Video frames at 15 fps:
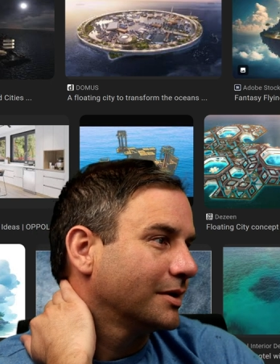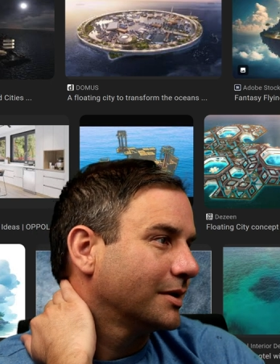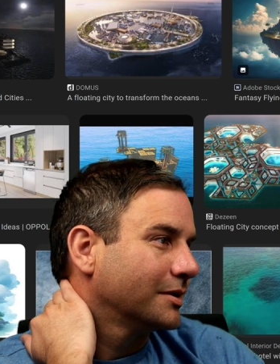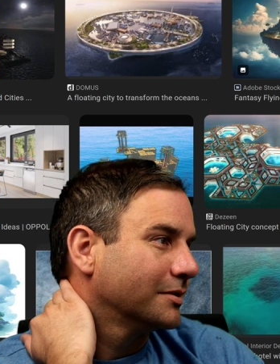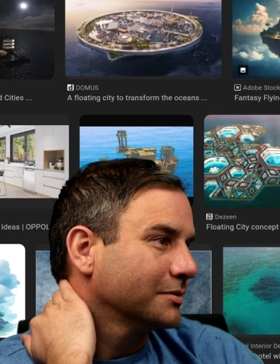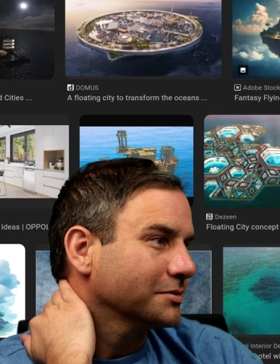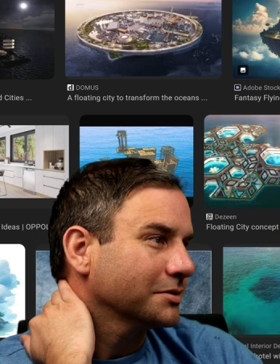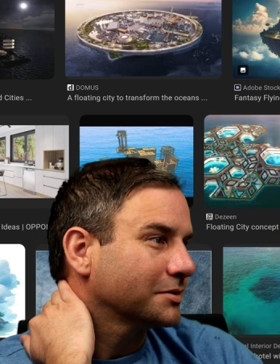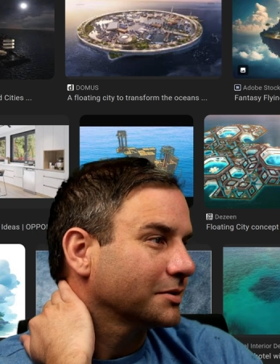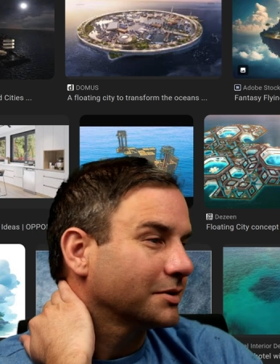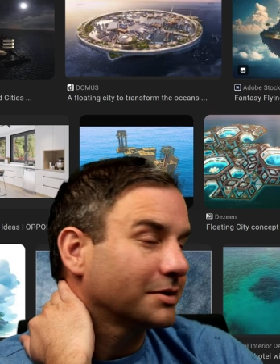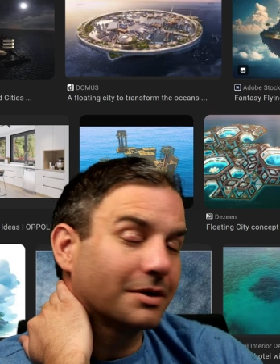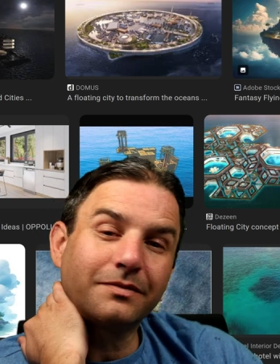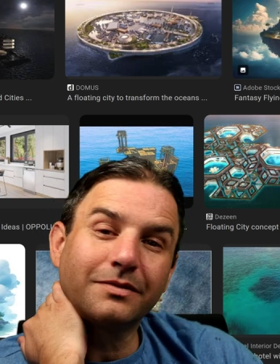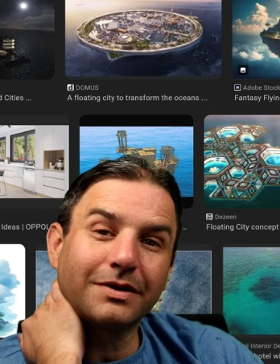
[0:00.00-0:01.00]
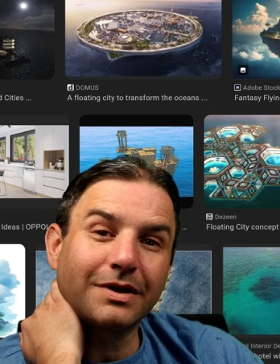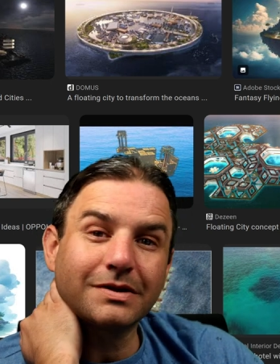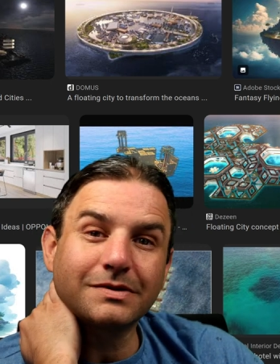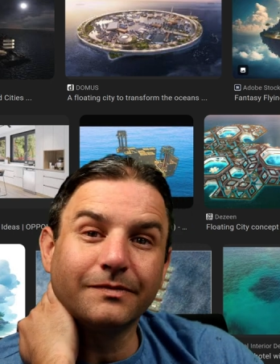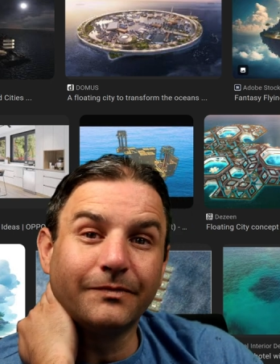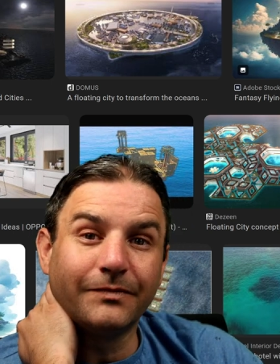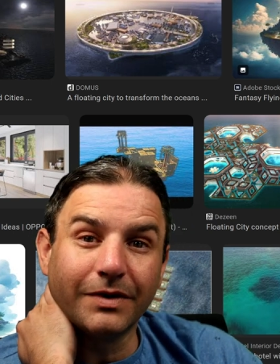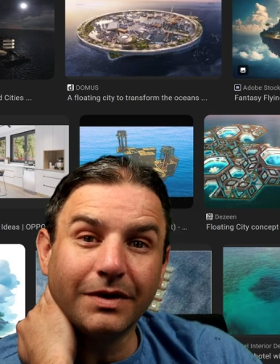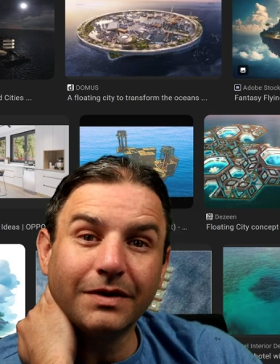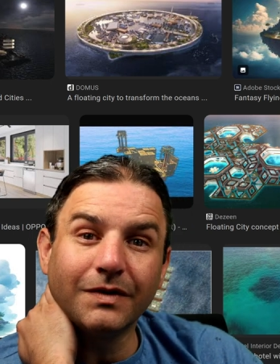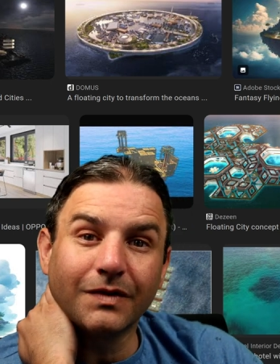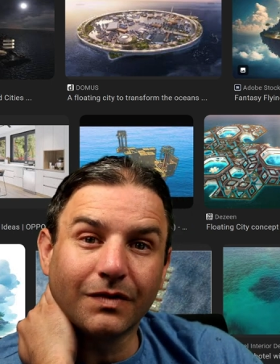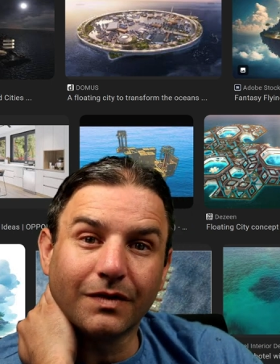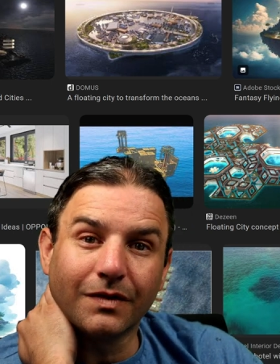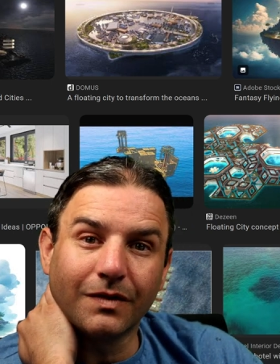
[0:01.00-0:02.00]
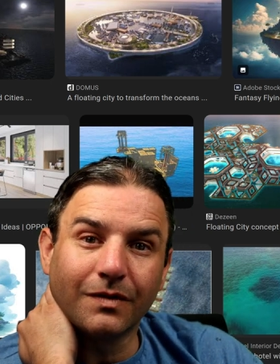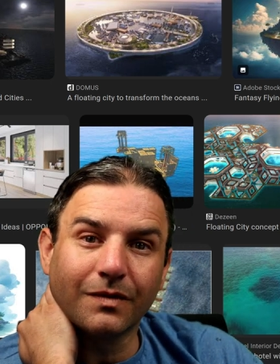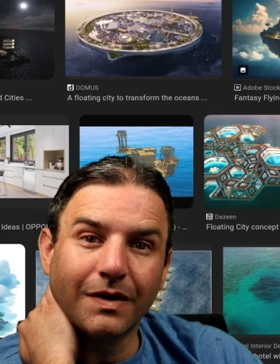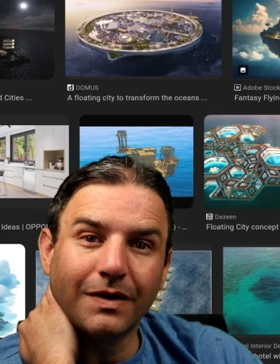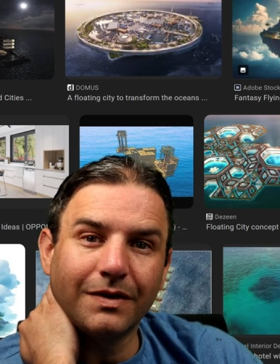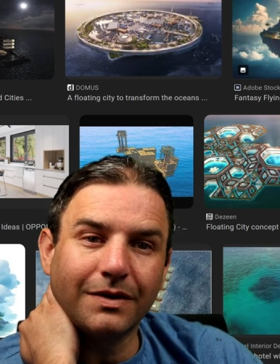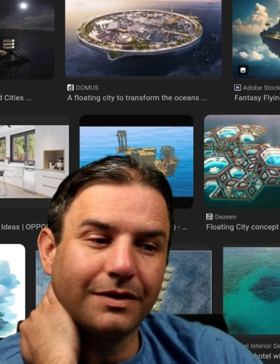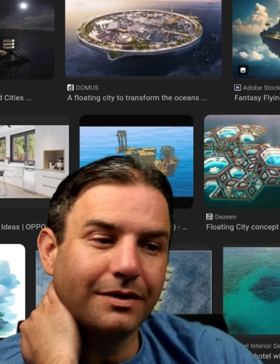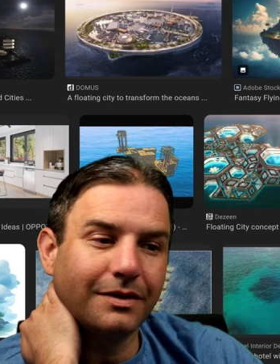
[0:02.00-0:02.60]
It looks like they definitely got some funding though, right?